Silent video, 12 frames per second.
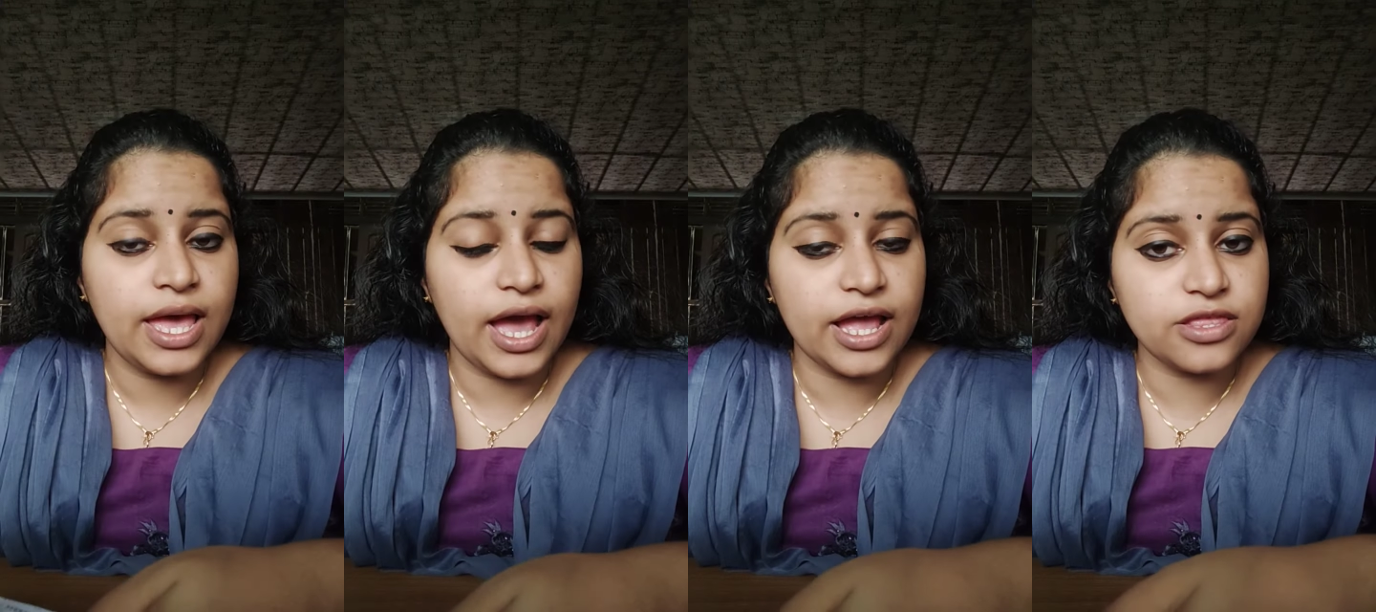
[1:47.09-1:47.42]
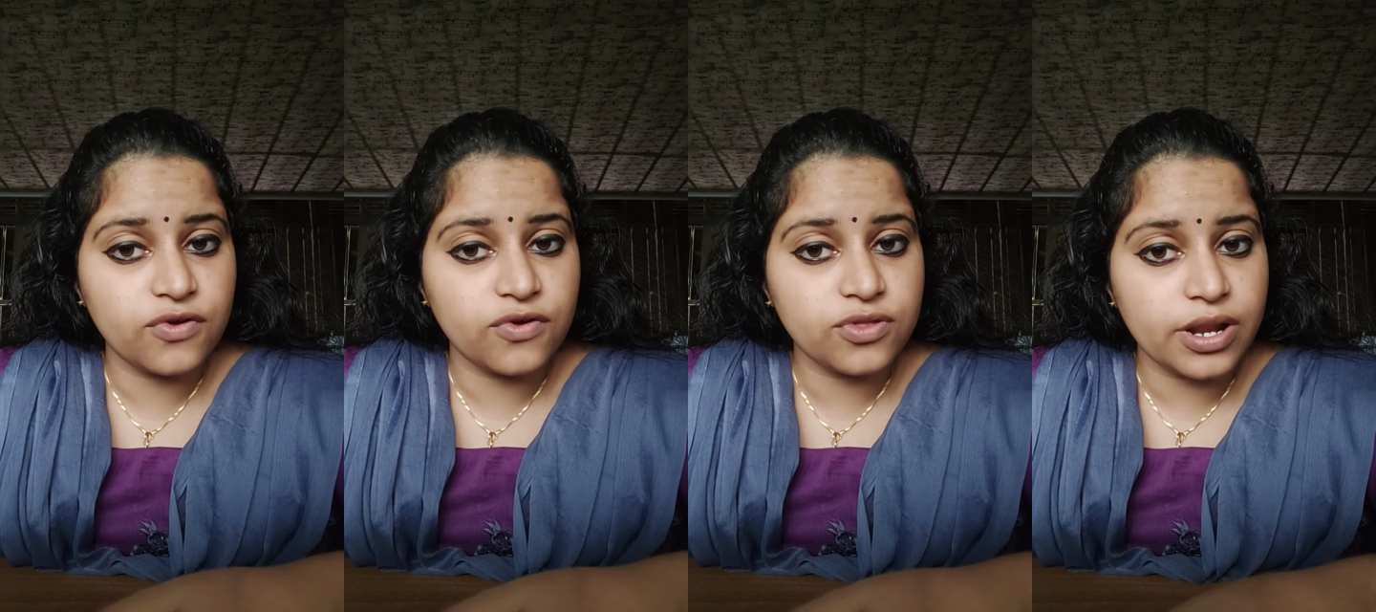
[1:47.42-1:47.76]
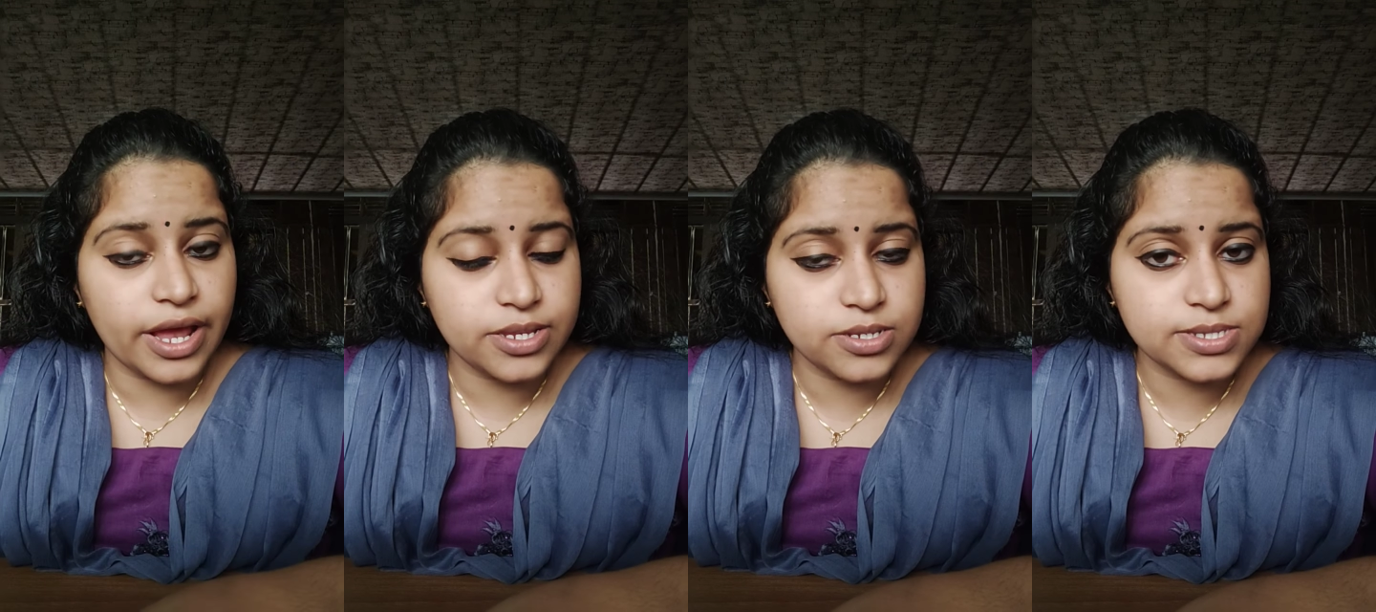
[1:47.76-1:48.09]
and therefore the
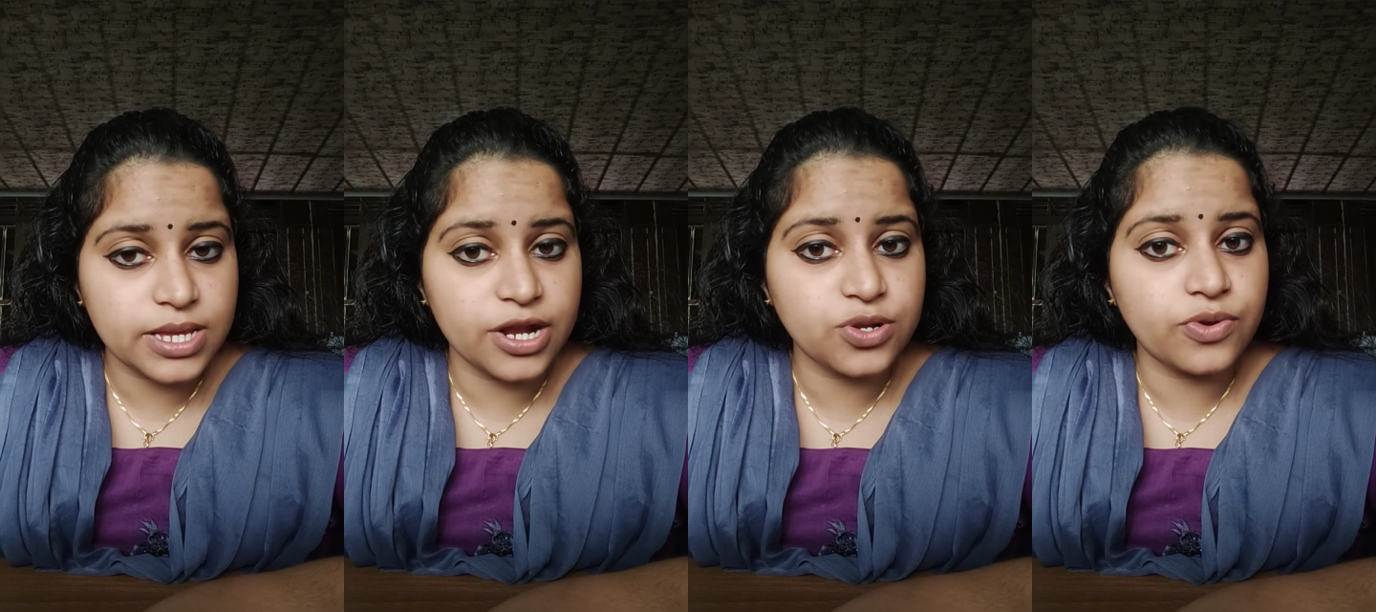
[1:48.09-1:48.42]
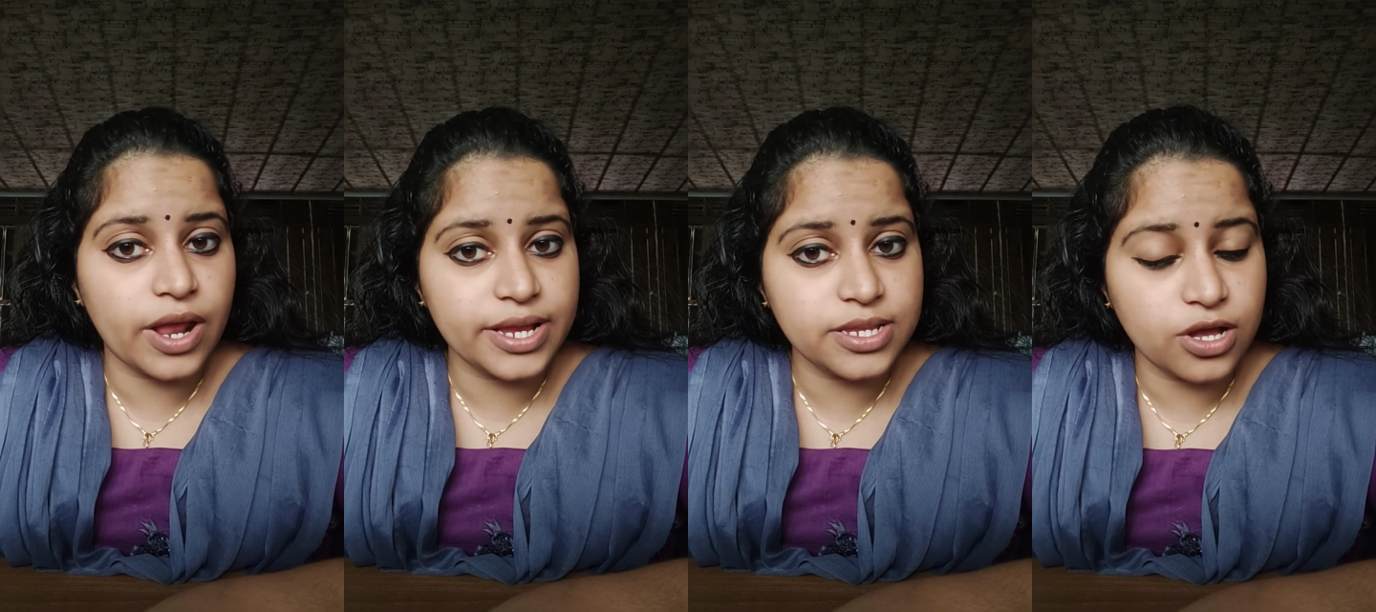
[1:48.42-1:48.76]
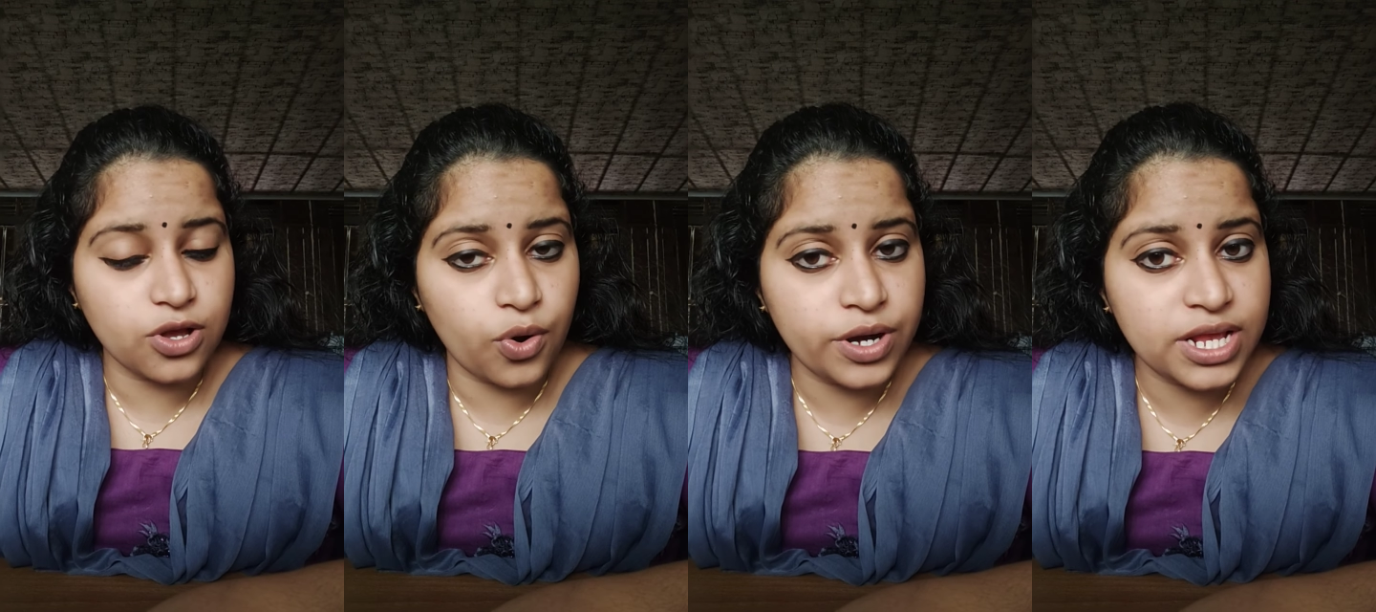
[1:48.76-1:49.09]
writers had to write
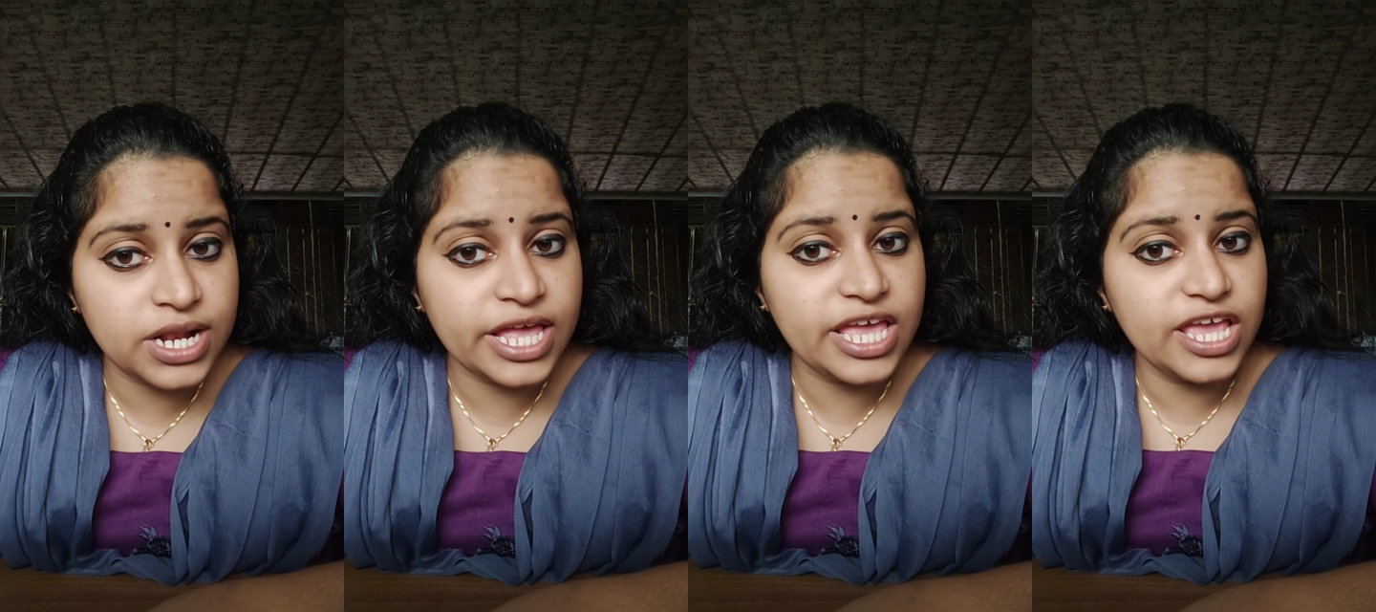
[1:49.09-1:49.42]
accordingly